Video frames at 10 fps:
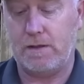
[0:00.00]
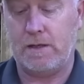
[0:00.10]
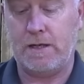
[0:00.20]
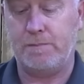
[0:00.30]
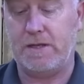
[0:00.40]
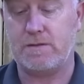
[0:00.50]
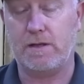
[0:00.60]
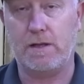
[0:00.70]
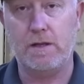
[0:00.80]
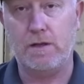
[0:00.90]
I
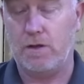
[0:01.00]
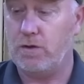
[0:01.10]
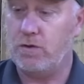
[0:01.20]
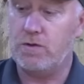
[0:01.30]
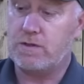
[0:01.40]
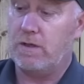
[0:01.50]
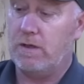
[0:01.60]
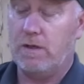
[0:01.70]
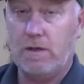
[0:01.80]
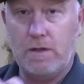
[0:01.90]
basically use
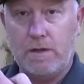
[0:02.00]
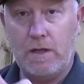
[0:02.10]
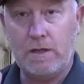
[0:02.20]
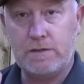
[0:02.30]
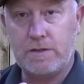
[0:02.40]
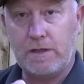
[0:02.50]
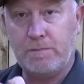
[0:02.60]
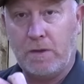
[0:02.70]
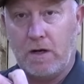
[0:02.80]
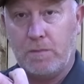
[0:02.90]
the inside
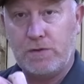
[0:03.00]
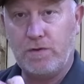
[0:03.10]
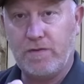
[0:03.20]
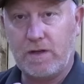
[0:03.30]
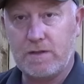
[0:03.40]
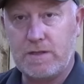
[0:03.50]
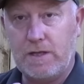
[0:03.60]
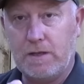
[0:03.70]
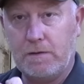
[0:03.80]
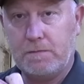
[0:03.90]
part of my two fingers
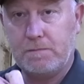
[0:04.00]
here,